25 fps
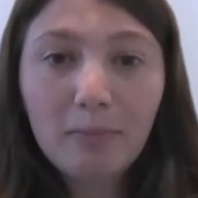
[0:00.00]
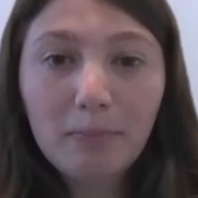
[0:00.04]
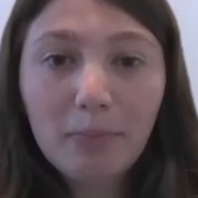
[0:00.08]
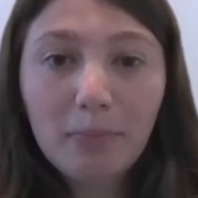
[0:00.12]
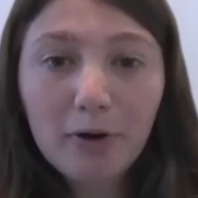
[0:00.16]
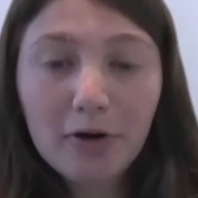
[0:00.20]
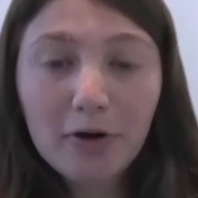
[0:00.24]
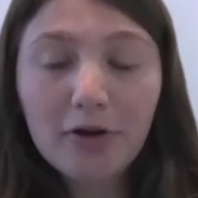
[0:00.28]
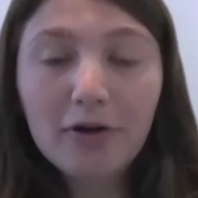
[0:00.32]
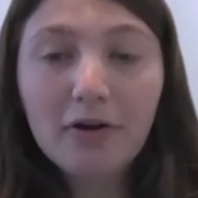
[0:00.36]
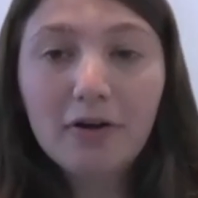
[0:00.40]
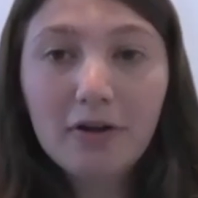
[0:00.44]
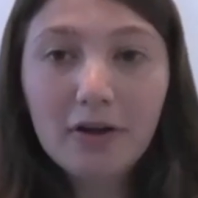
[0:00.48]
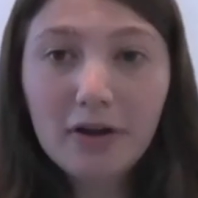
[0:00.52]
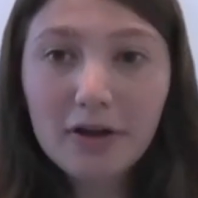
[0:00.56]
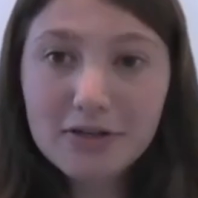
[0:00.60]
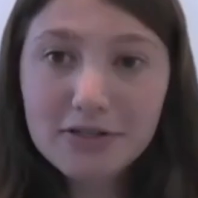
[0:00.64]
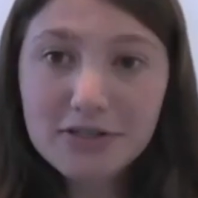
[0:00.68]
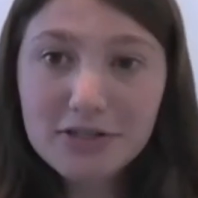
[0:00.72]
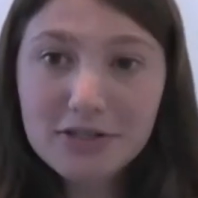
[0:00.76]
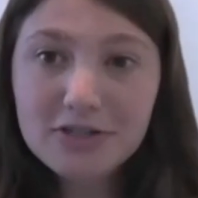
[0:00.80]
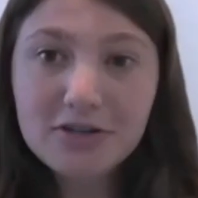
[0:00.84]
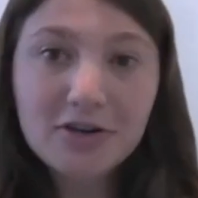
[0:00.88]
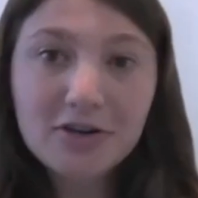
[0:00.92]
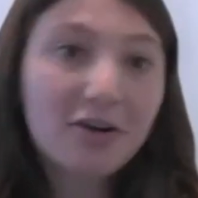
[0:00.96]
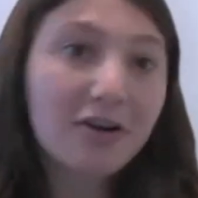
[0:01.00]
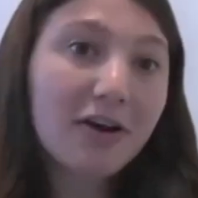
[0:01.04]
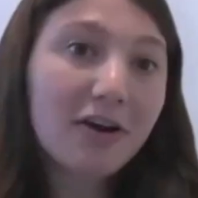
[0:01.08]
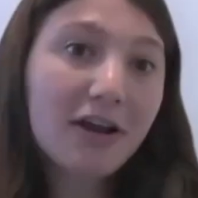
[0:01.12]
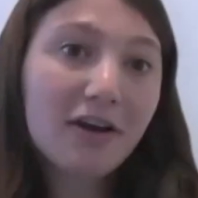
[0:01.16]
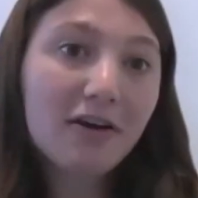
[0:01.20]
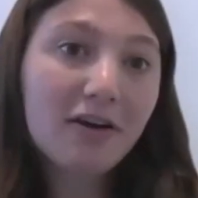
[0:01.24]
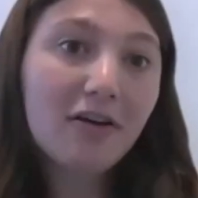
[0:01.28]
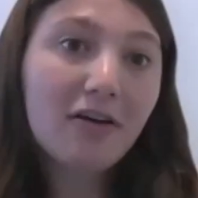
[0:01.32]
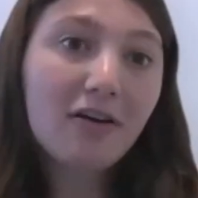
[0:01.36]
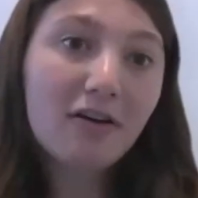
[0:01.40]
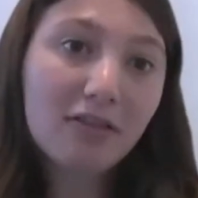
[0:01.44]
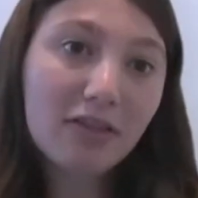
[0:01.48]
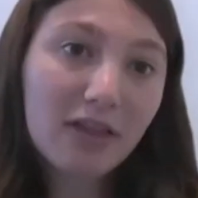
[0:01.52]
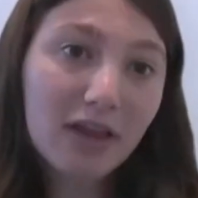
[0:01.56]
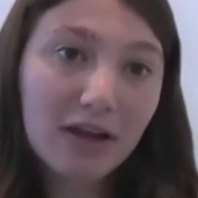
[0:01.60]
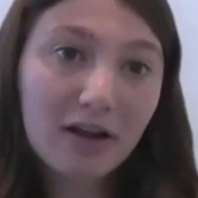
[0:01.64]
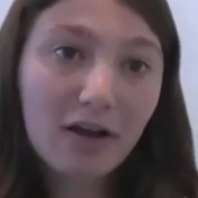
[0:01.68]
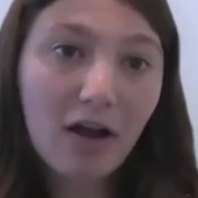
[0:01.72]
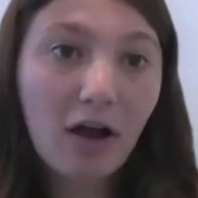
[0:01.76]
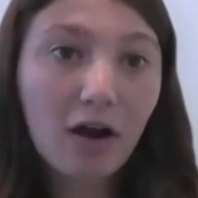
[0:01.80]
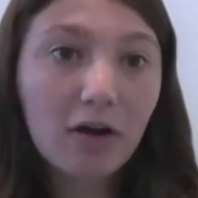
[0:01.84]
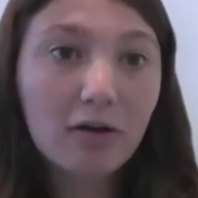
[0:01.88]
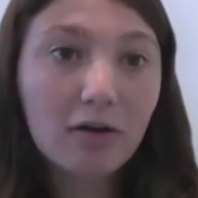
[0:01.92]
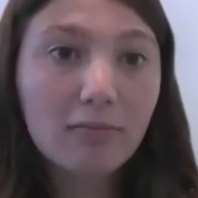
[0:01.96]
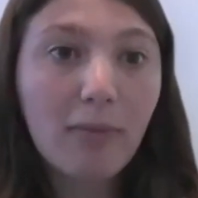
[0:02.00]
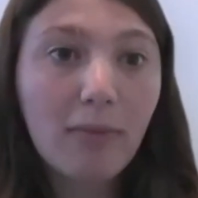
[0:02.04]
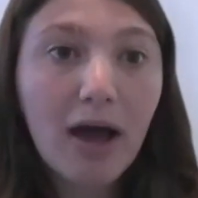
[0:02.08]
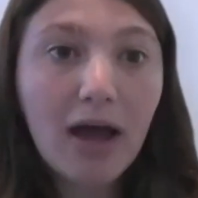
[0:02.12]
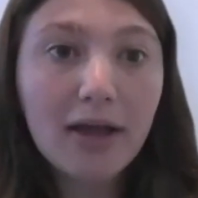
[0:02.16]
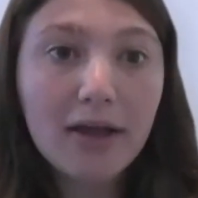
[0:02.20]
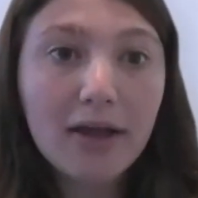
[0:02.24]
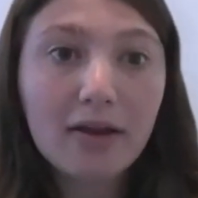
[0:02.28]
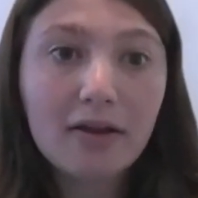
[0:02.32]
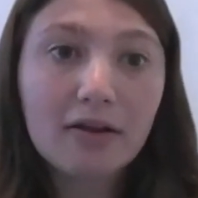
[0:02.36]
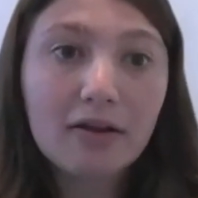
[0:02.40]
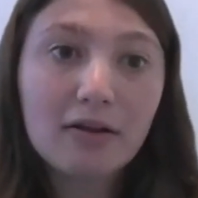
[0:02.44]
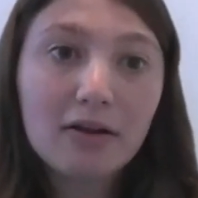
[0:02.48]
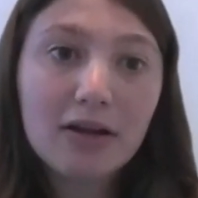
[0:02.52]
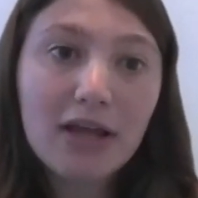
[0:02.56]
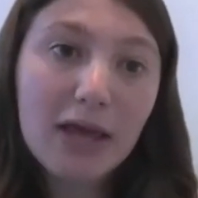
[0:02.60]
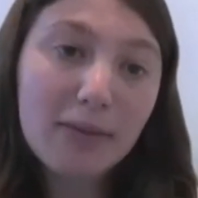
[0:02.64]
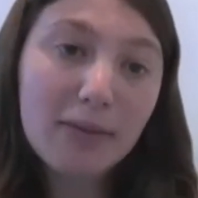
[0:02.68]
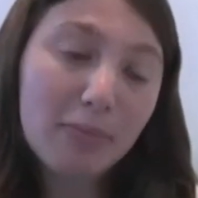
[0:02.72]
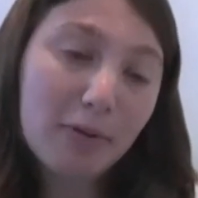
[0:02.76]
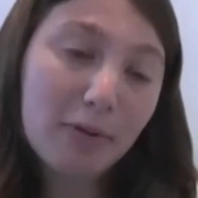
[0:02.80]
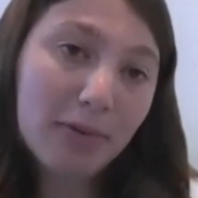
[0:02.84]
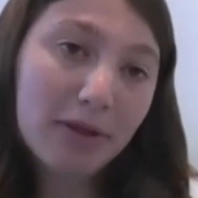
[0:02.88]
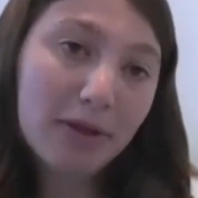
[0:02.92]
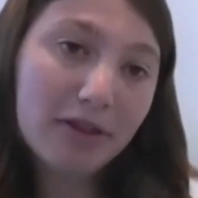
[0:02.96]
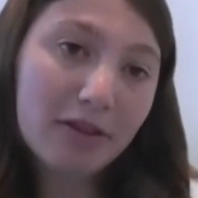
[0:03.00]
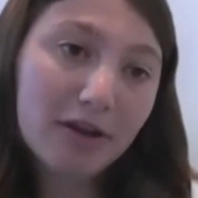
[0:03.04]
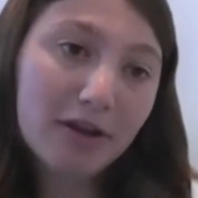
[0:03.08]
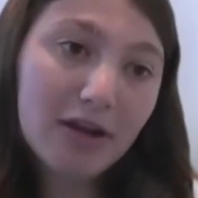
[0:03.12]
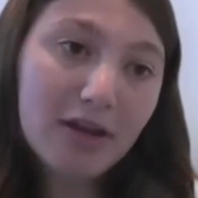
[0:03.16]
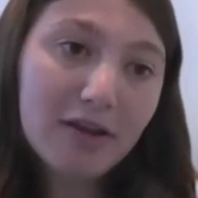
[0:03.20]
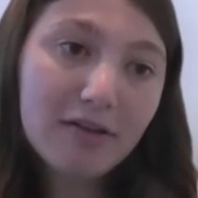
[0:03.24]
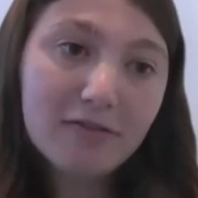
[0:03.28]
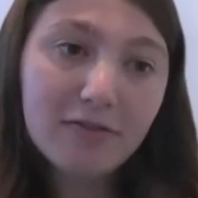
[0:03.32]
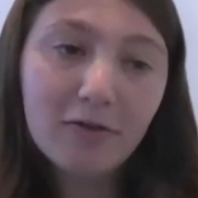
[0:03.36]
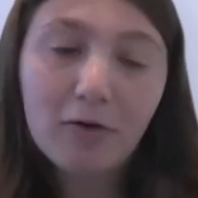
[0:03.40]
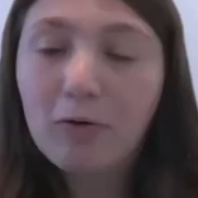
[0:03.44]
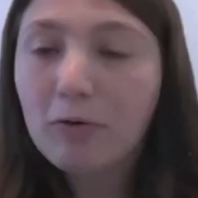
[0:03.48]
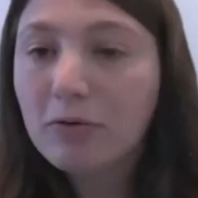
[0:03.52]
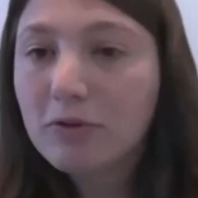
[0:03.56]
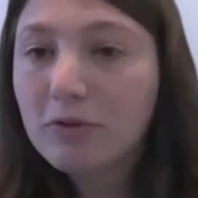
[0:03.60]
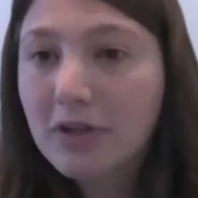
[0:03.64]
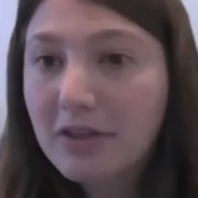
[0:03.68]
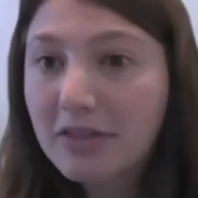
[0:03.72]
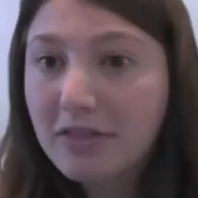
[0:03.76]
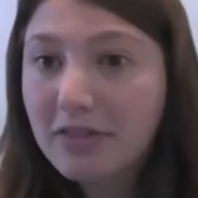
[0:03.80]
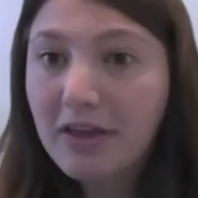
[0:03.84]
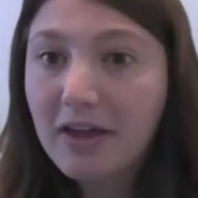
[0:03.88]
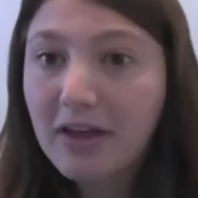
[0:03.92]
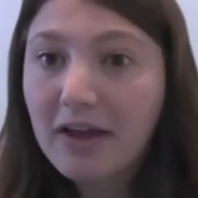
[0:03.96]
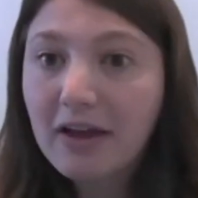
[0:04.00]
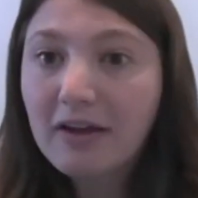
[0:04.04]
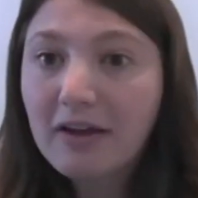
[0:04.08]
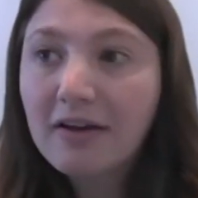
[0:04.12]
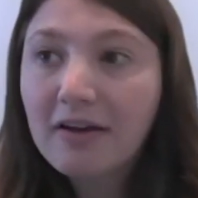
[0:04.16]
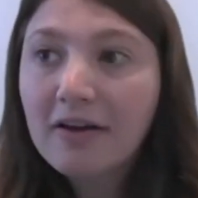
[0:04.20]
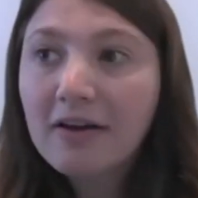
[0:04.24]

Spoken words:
put a deterrent like on my capabilities. The only thing